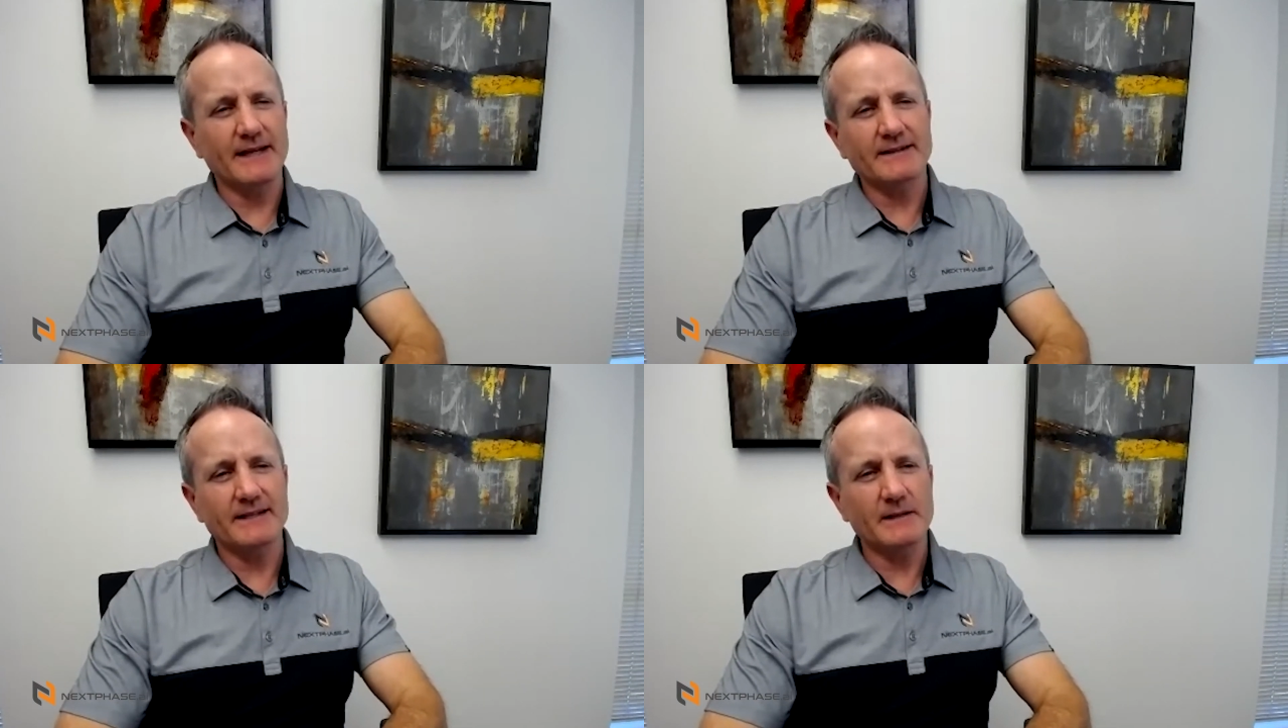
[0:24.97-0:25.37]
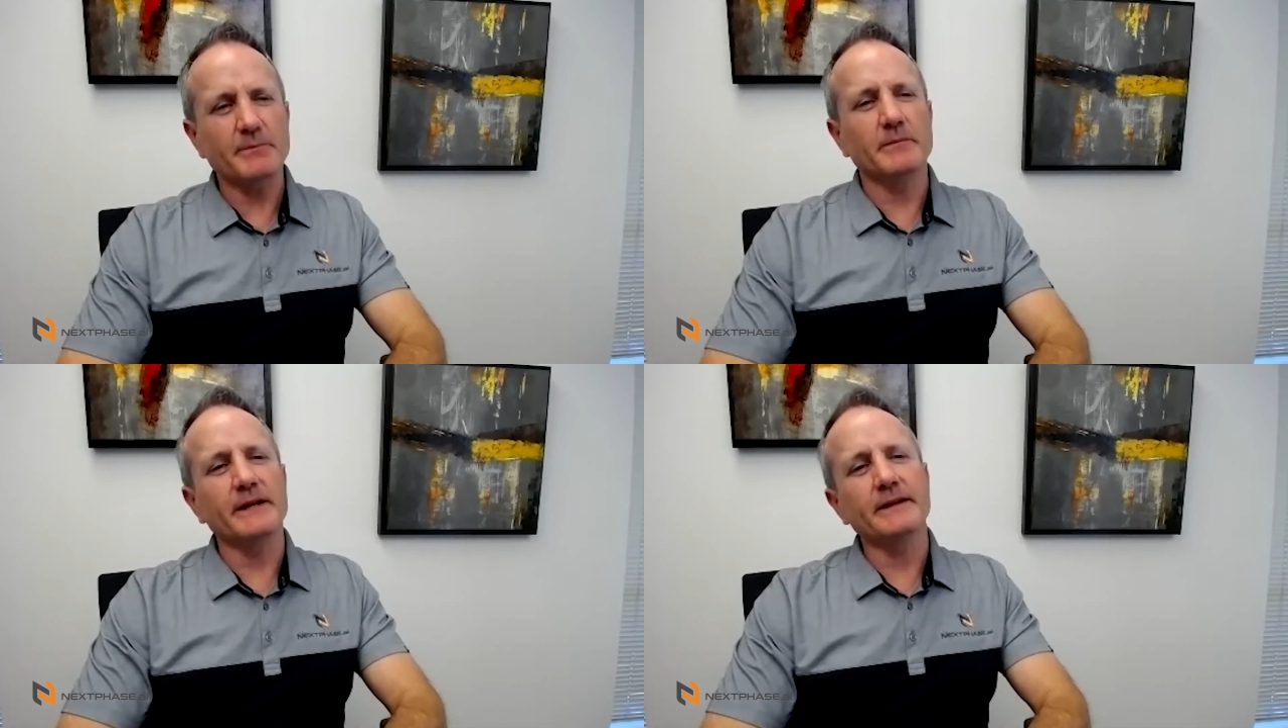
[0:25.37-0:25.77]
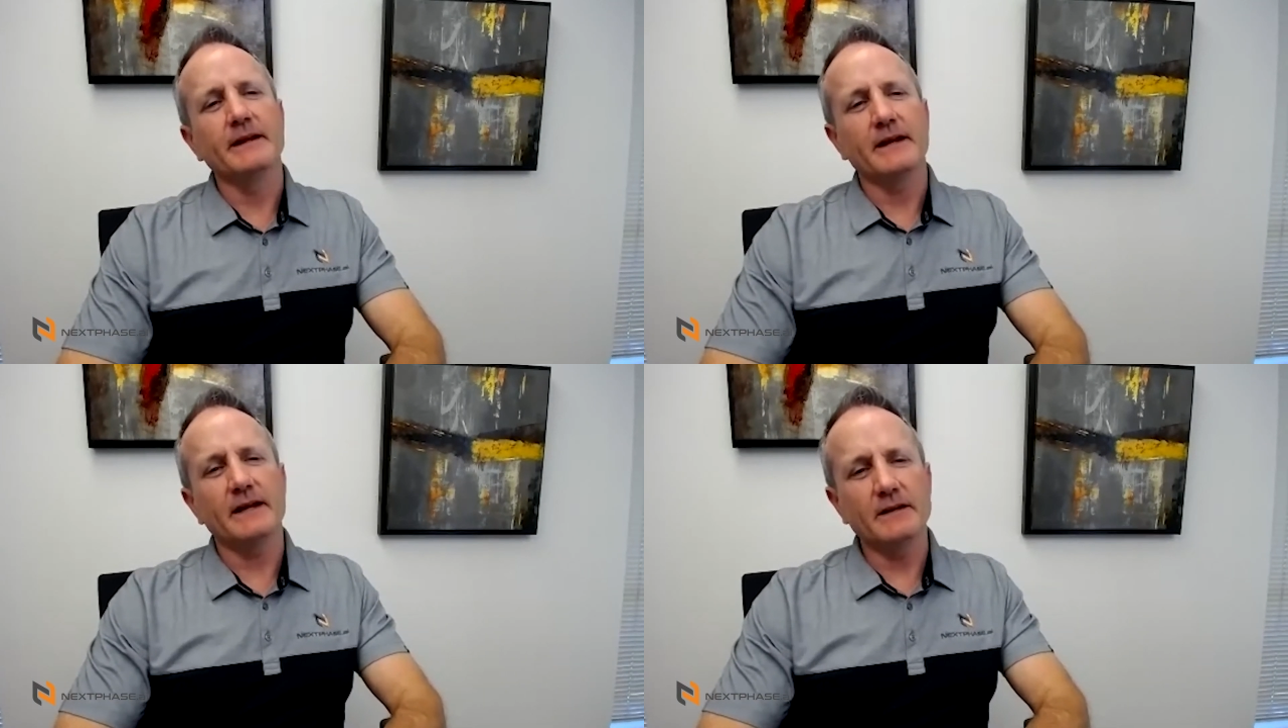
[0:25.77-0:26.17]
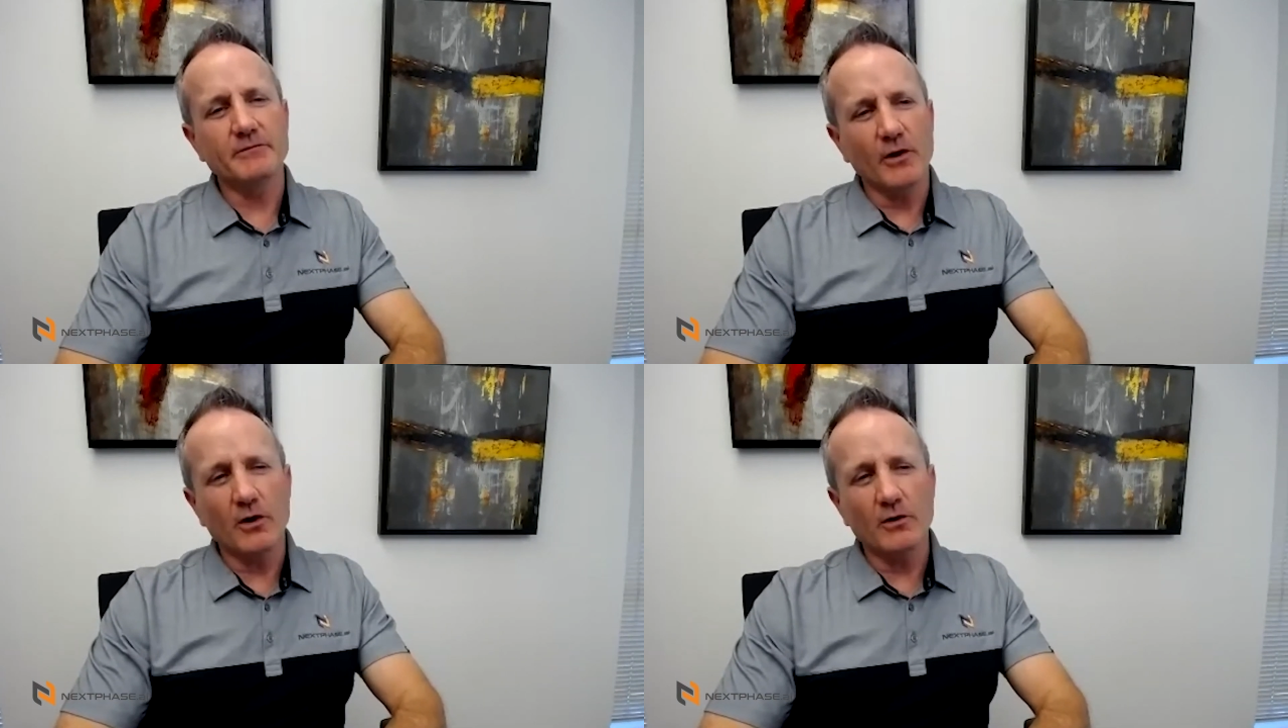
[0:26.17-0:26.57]
and implement an
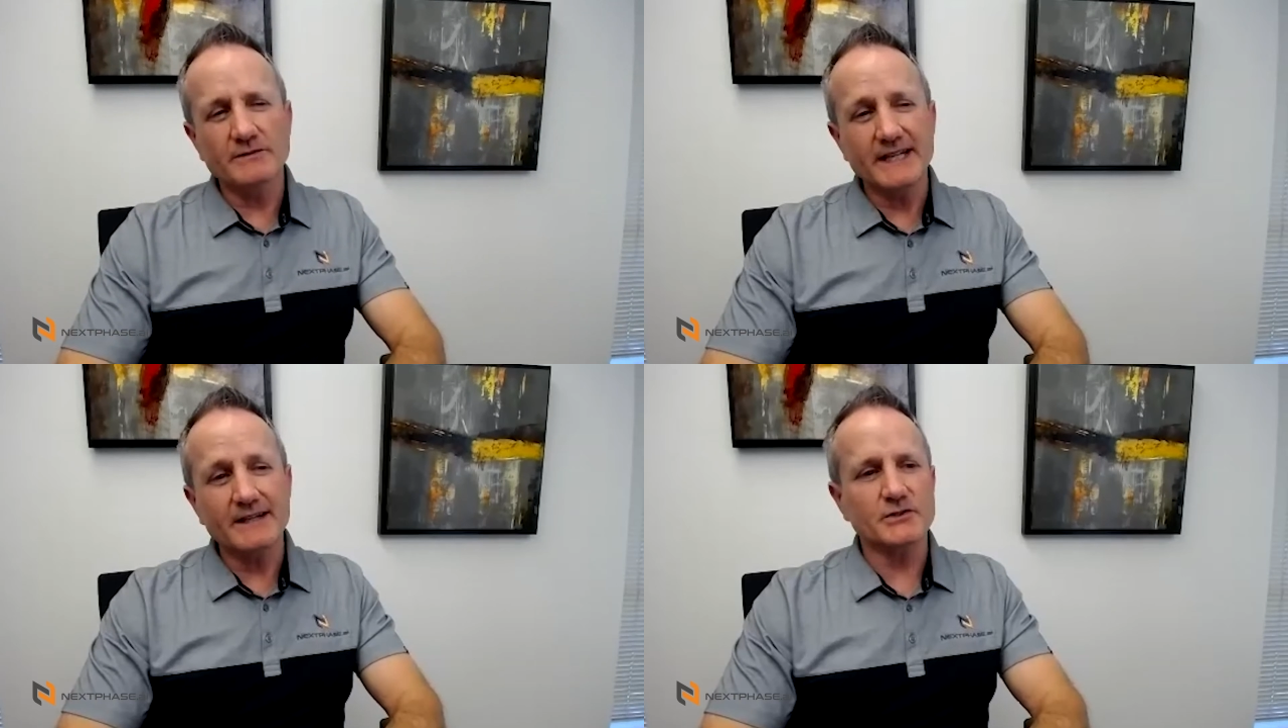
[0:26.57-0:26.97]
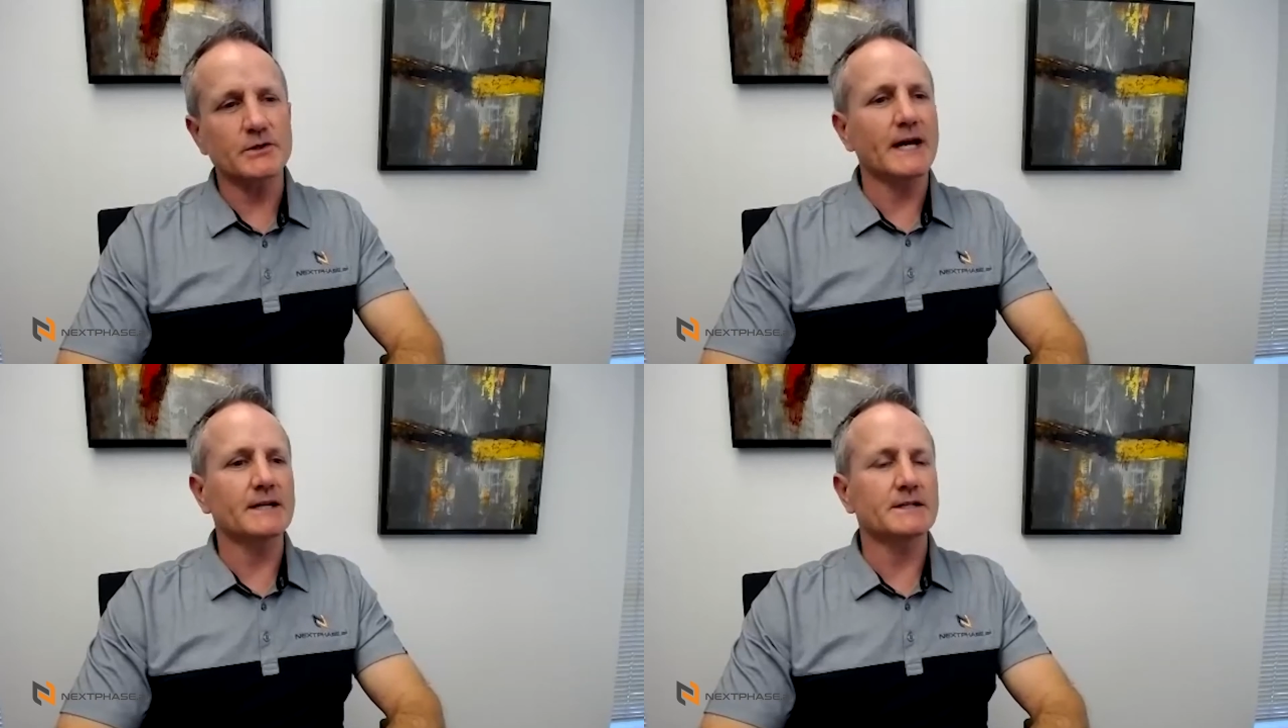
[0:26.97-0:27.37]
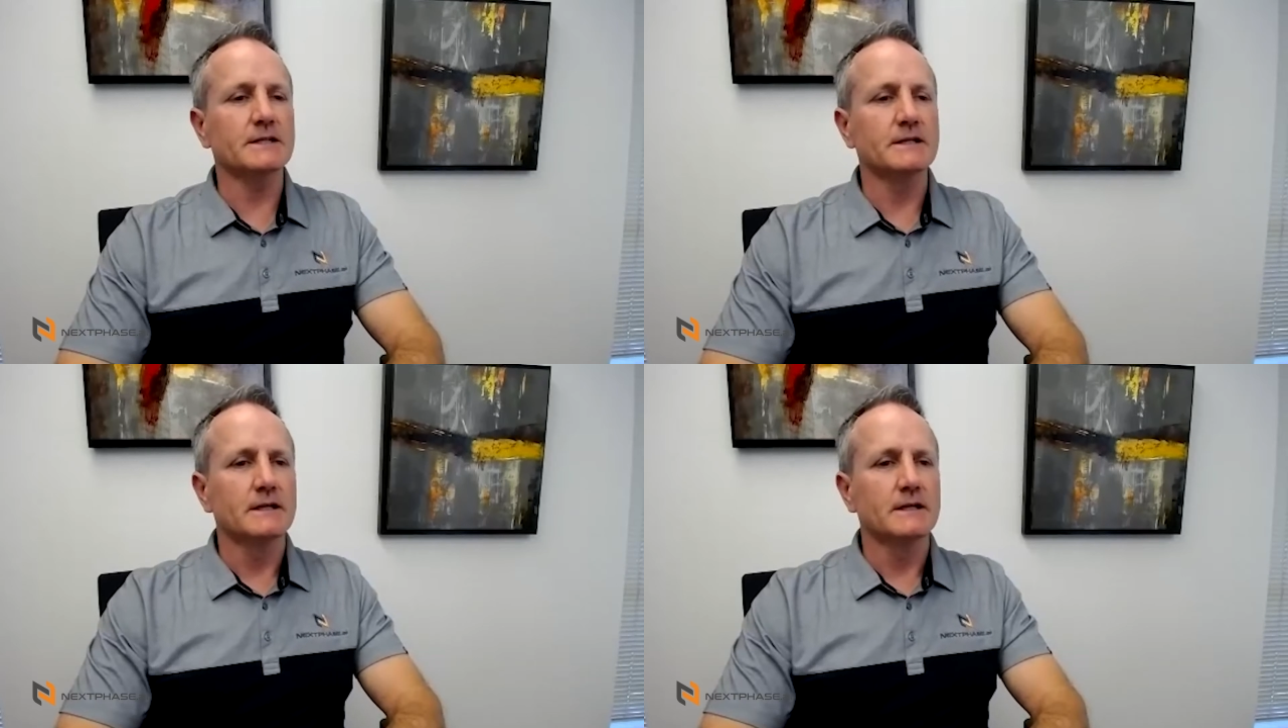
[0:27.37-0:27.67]
evolved data strategy